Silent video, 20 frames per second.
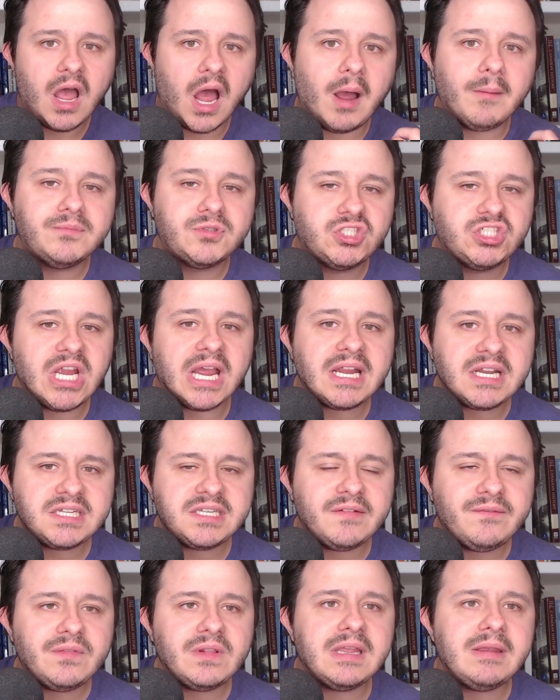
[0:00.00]

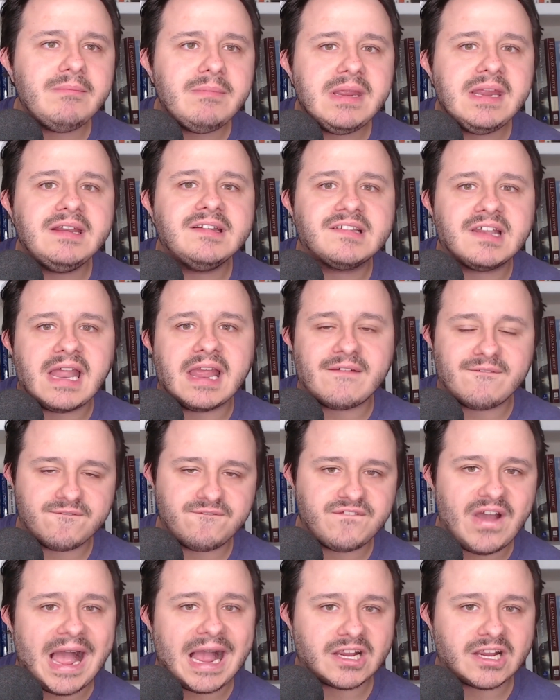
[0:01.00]
Objectively means like
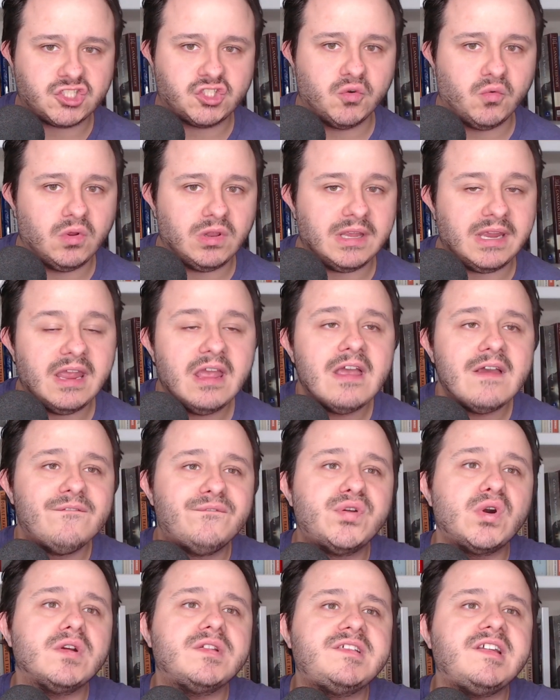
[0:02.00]
factually
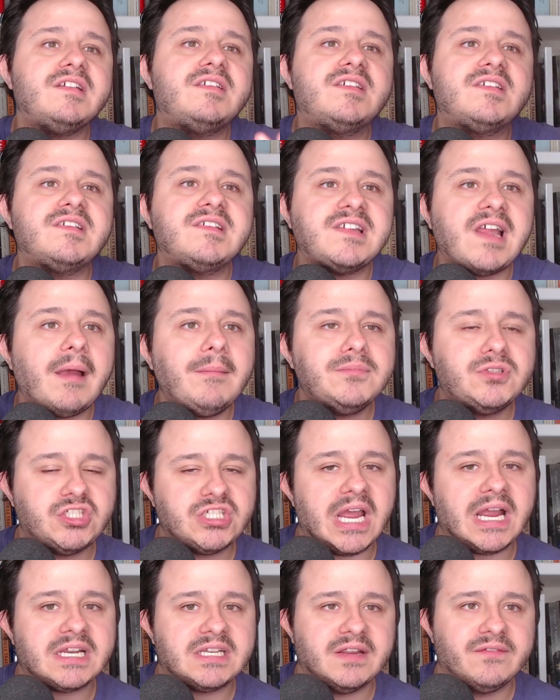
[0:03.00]
versus
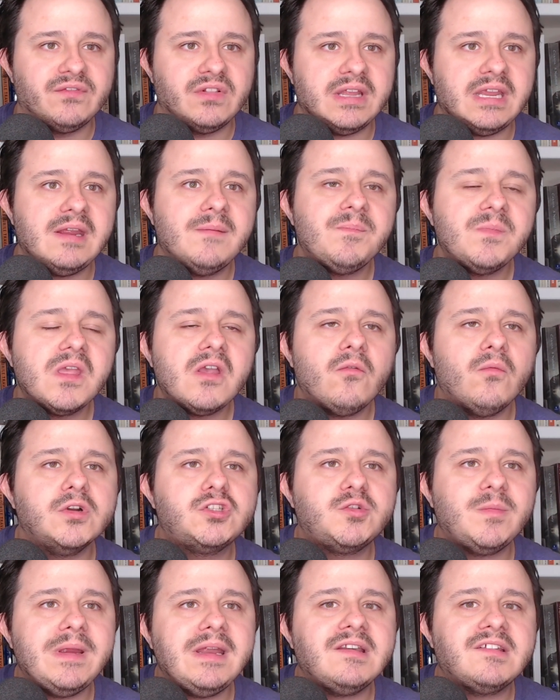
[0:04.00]
subjectively,
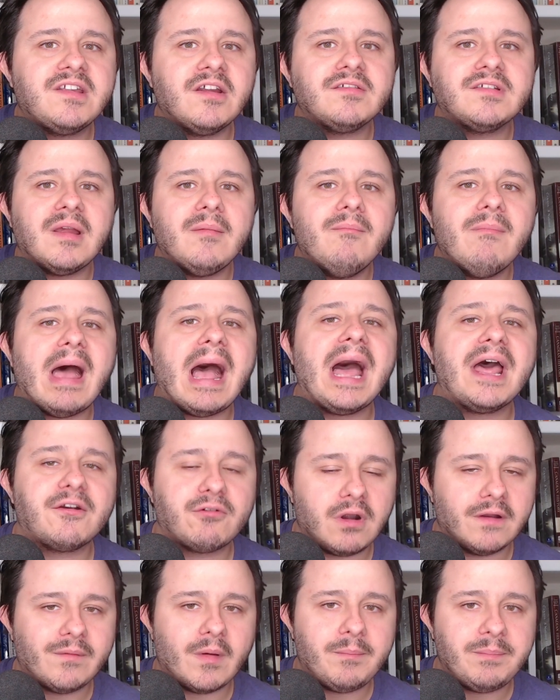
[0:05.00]
which means there's a
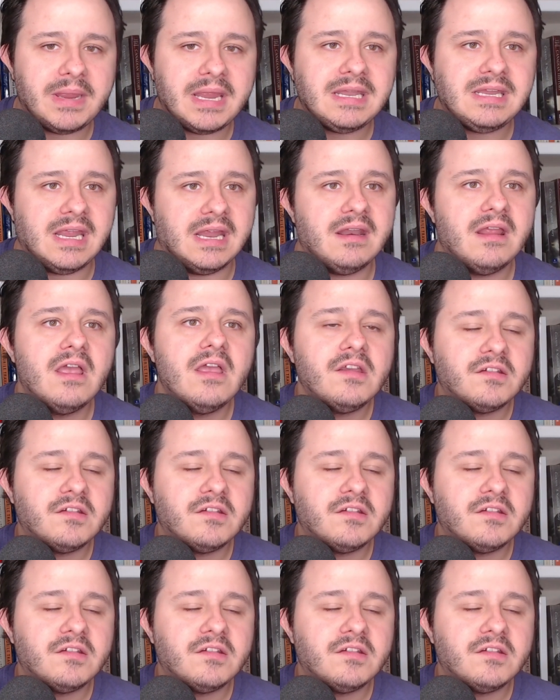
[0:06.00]
matter of opinion.